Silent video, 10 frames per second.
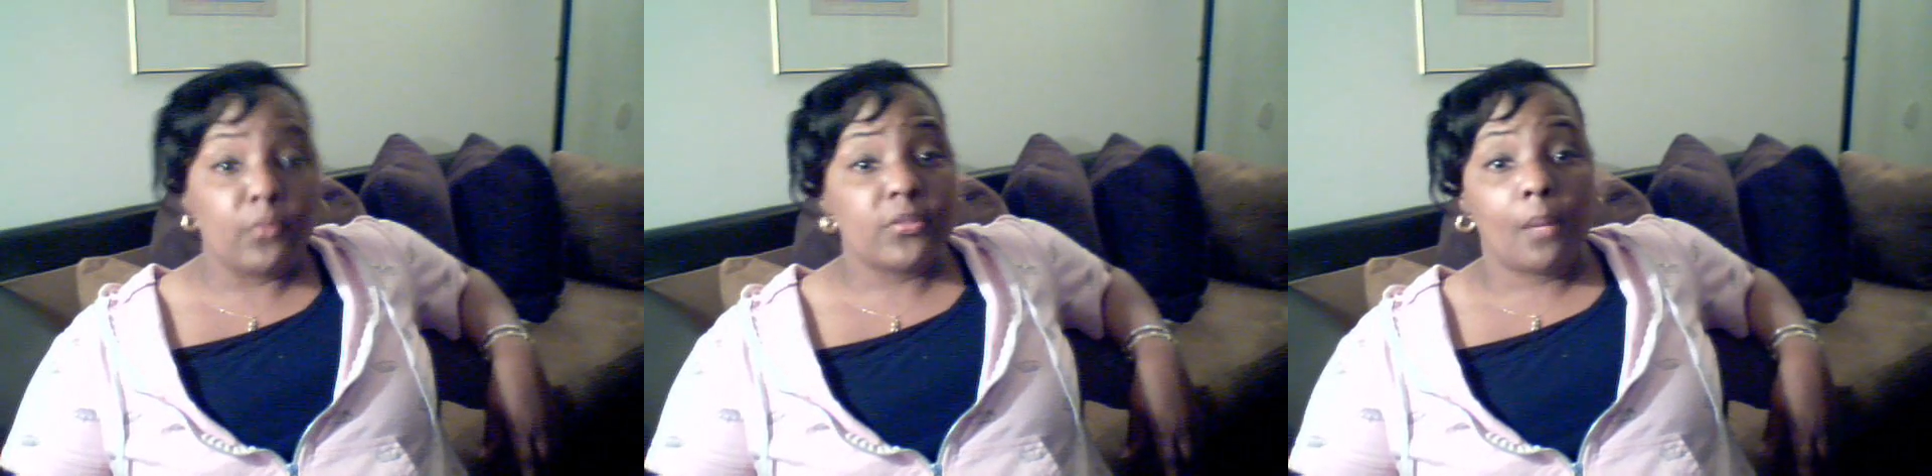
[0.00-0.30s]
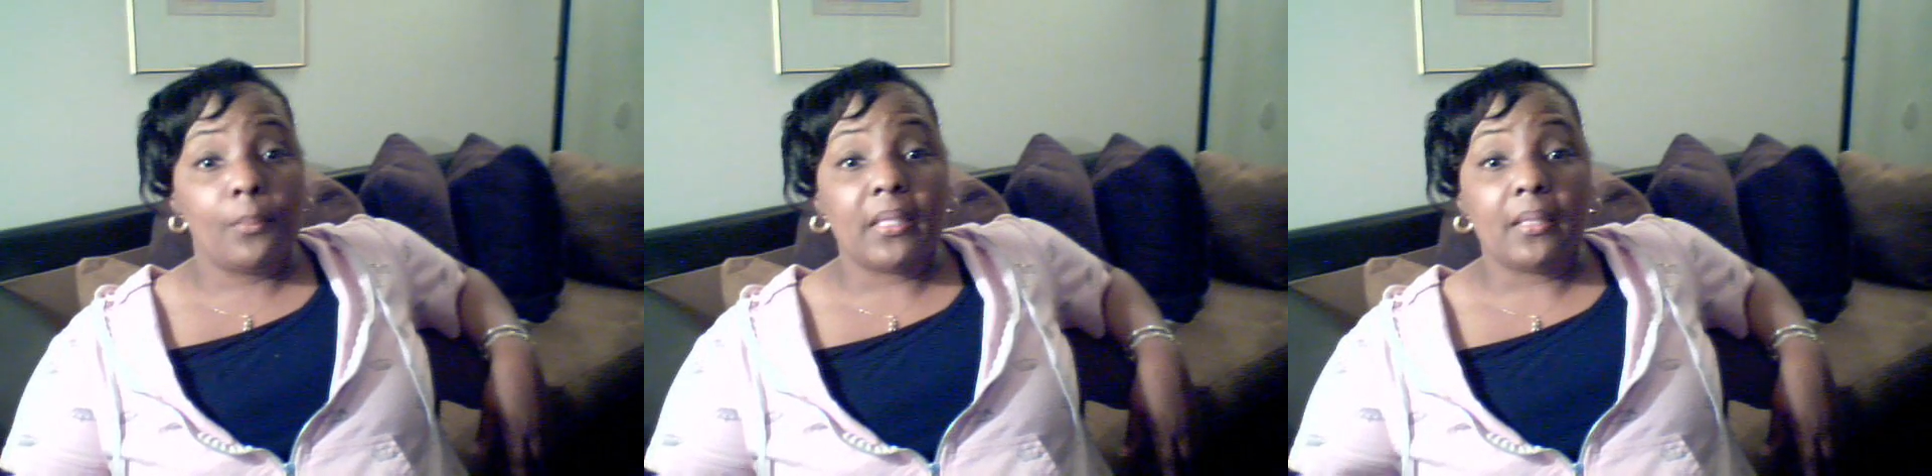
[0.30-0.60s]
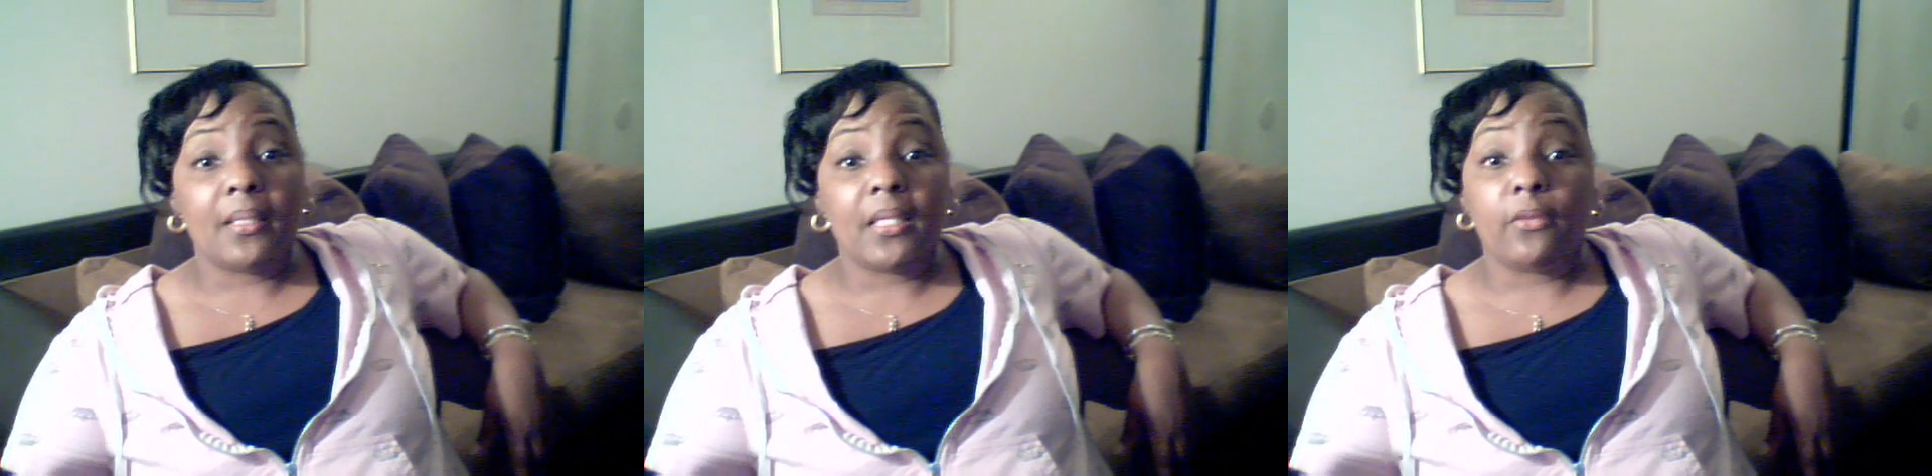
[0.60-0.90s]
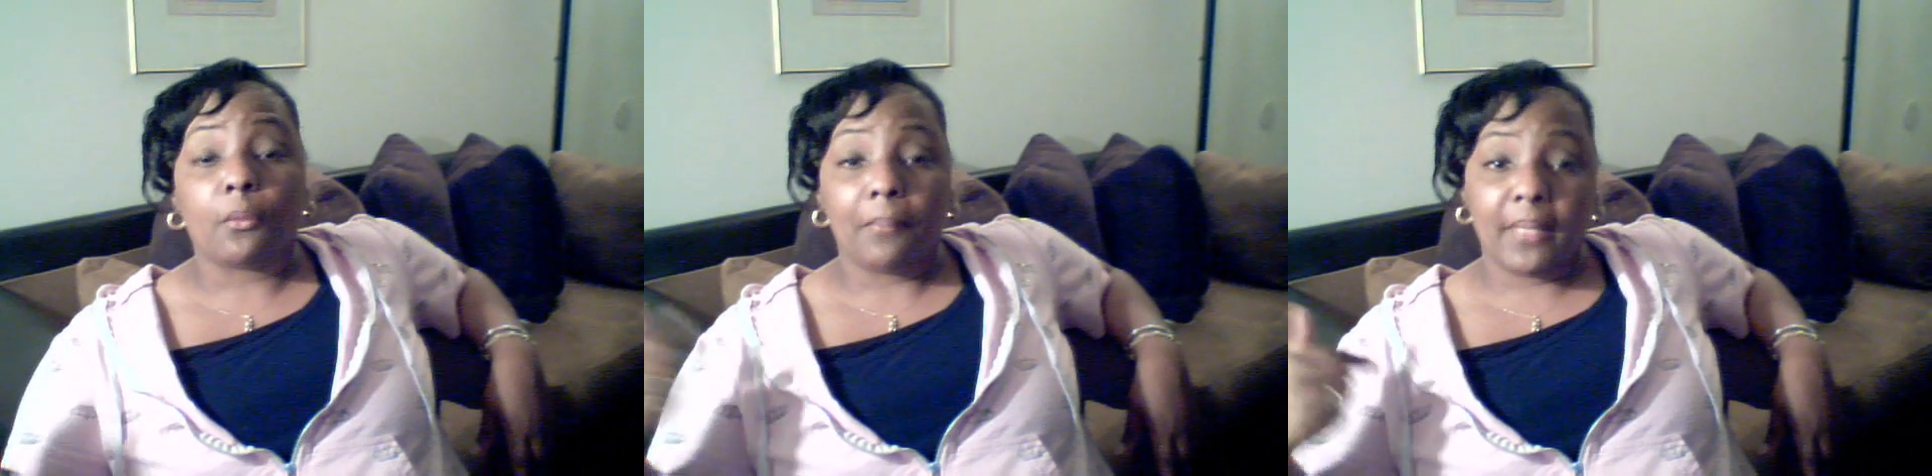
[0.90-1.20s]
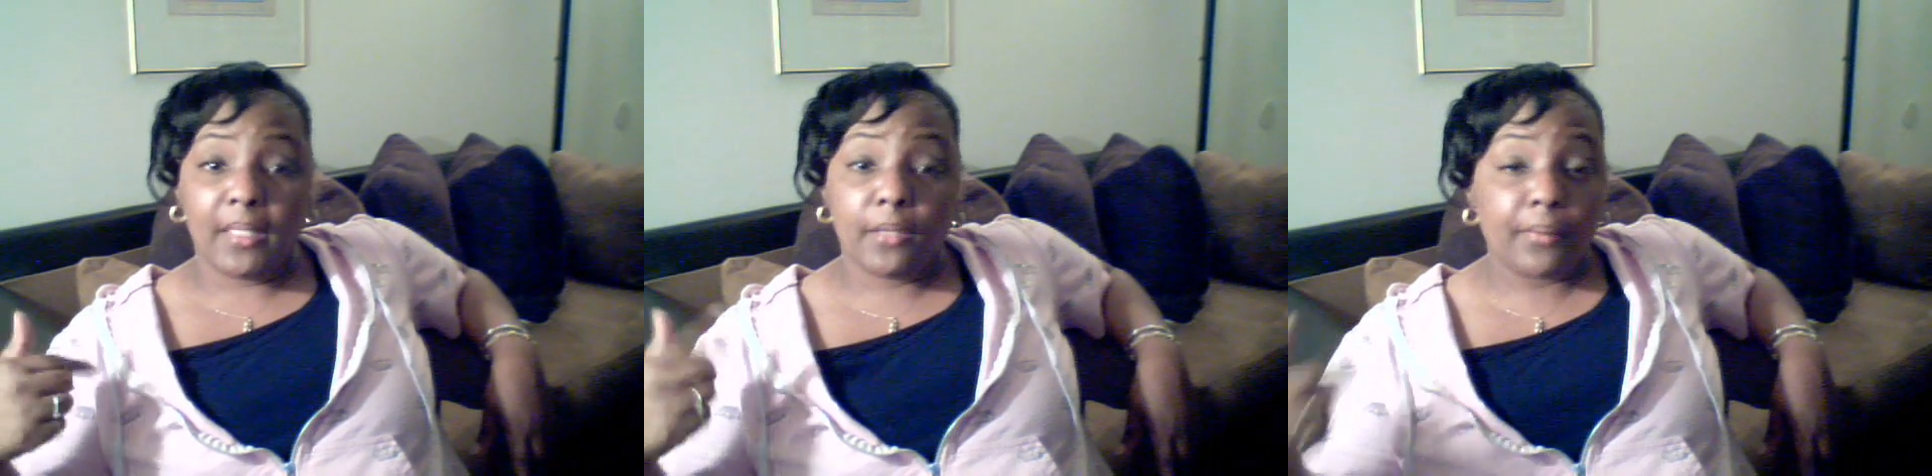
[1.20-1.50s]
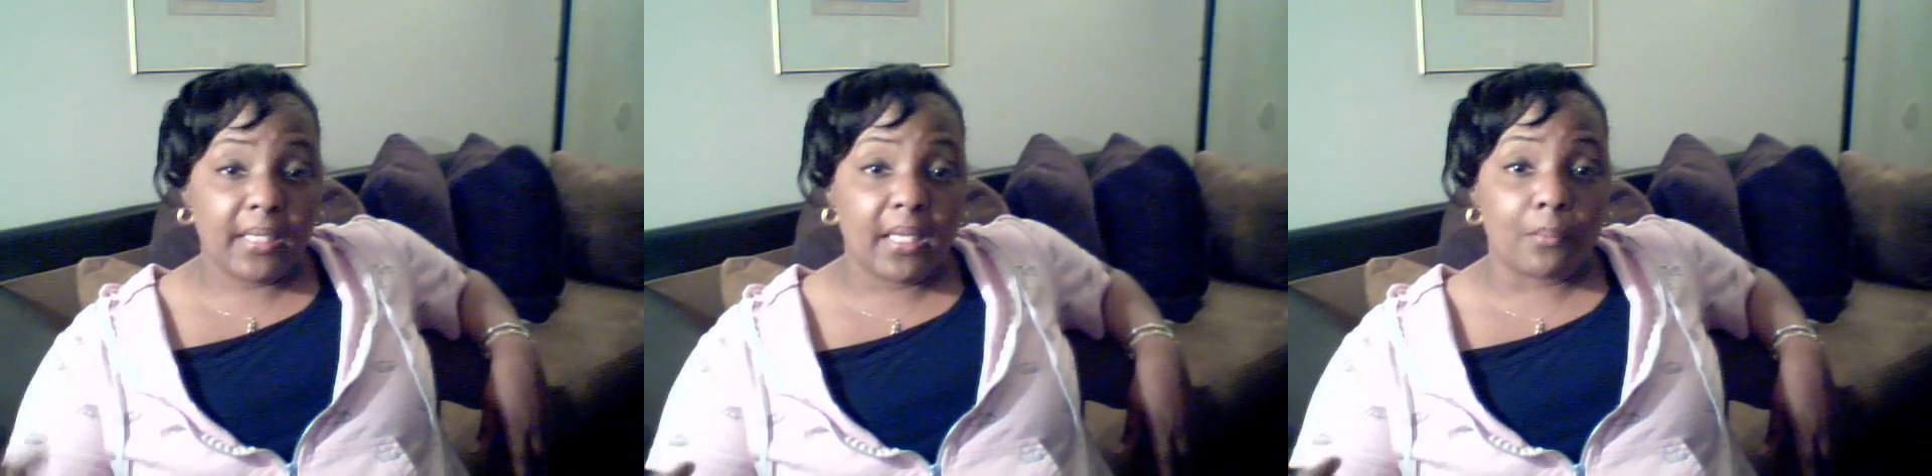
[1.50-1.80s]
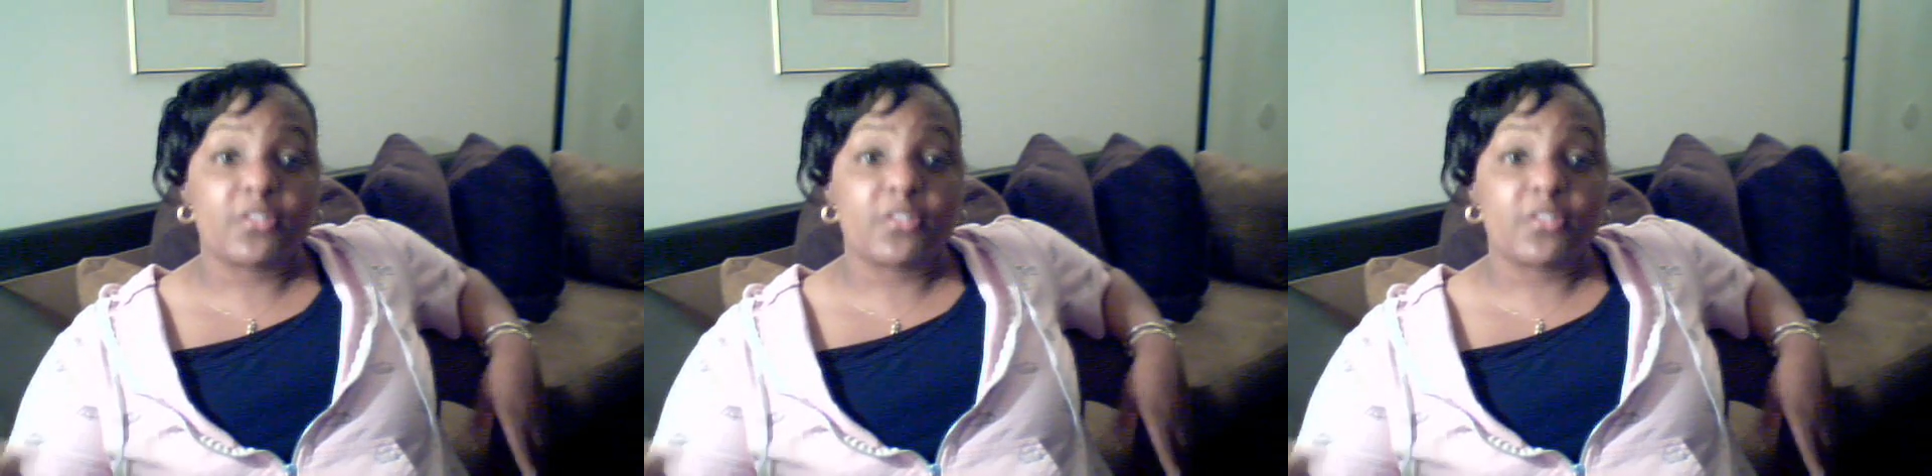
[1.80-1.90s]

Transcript: It was going to be either me or him.